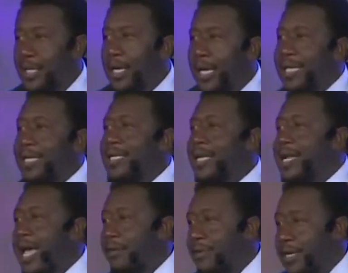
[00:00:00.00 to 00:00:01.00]
and they didn't
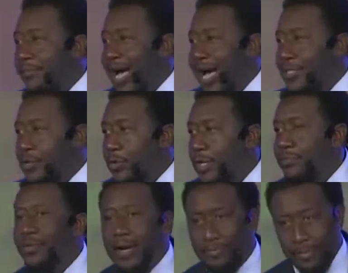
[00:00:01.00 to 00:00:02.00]
have enough ice cream
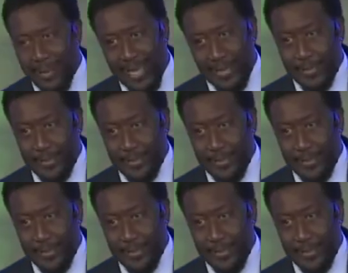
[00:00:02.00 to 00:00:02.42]
for everybody.